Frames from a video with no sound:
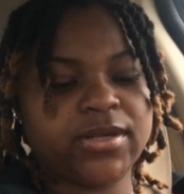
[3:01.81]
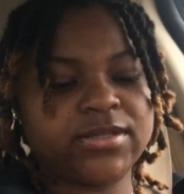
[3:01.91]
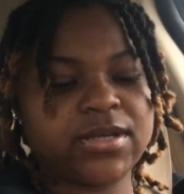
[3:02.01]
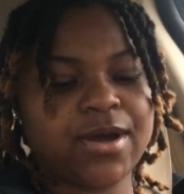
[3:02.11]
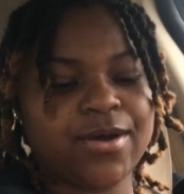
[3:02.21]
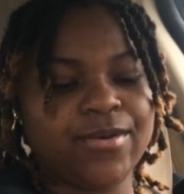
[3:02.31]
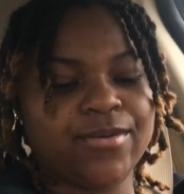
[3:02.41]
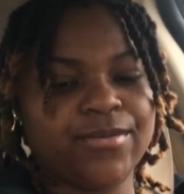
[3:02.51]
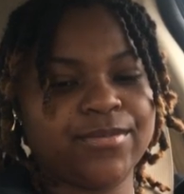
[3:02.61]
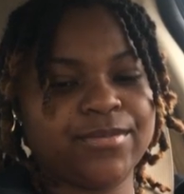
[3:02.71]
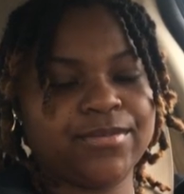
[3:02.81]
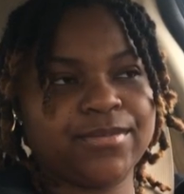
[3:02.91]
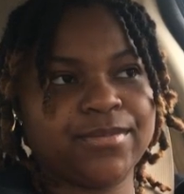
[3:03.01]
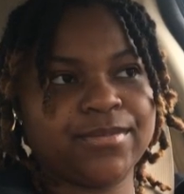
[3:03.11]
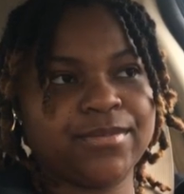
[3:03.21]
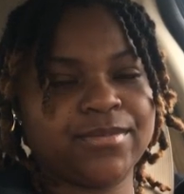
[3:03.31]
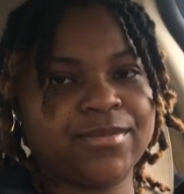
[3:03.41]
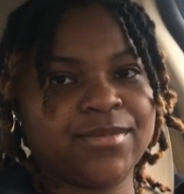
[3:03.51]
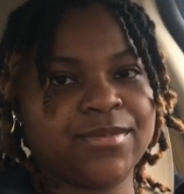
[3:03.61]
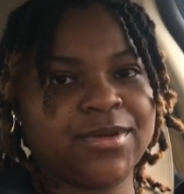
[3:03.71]
this home
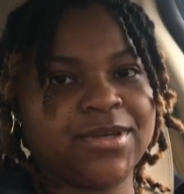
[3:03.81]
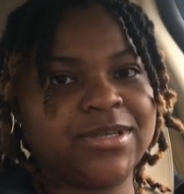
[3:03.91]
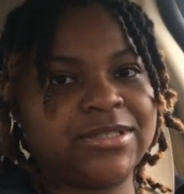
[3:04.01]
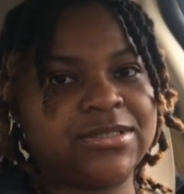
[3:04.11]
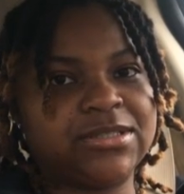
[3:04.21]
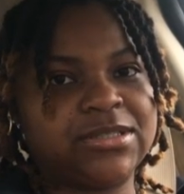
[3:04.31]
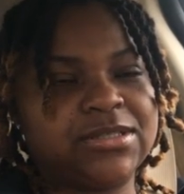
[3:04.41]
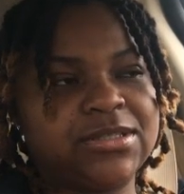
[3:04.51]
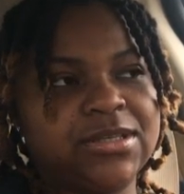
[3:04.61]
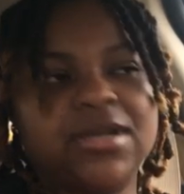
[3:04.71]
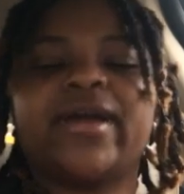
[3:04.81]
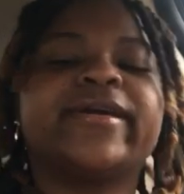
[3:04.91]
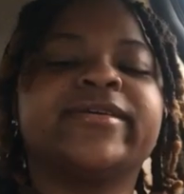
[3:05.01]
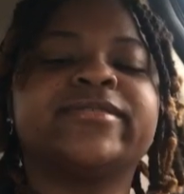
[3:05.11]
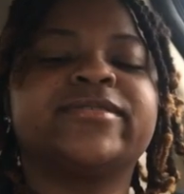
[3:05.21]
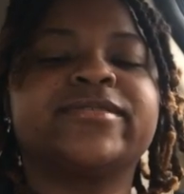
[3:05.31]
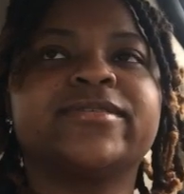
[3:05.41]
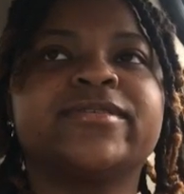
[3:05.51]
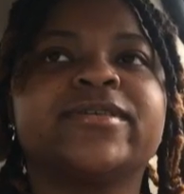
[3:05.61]
just in case.